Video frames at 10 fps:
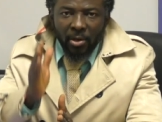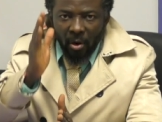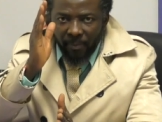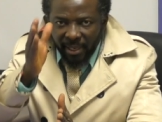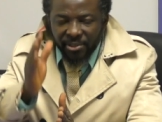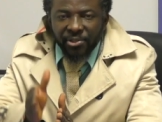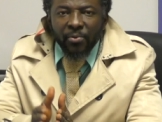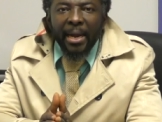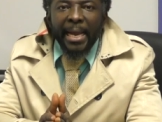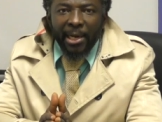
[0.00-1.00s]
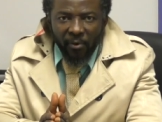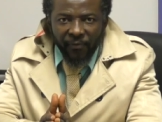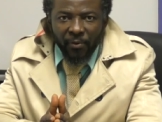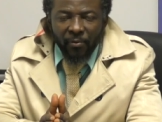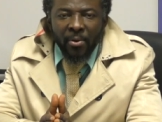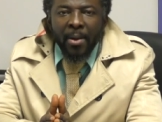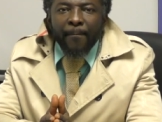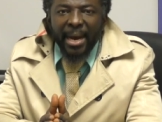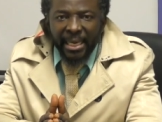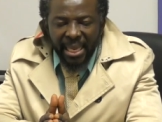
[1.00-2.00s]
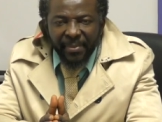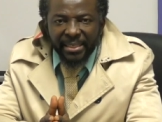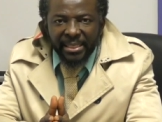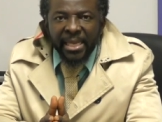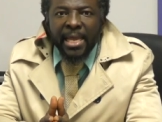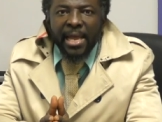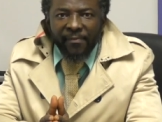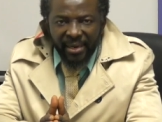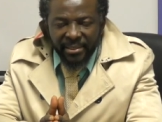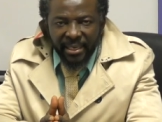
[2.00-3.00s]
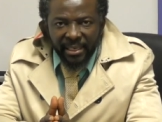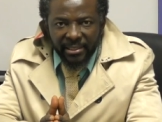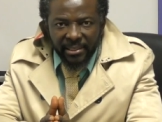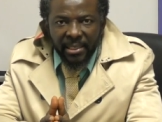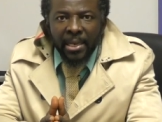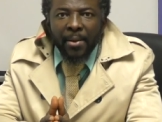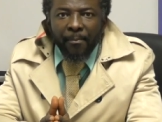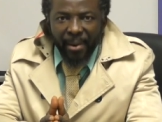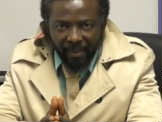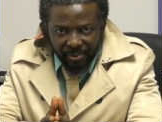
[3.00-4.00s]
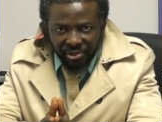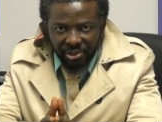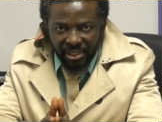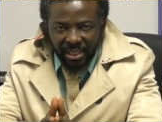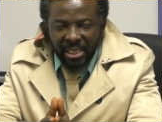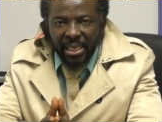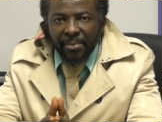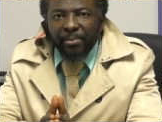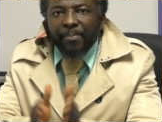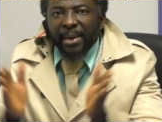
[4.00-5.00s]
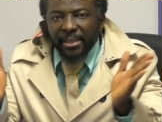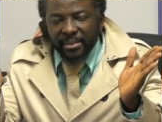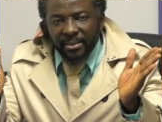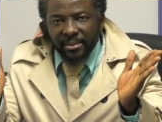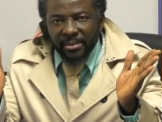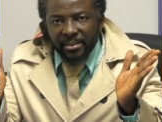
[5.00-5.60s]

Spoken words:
God bless you. I love you. My name is Evangelist Papa Shee. Be blessed.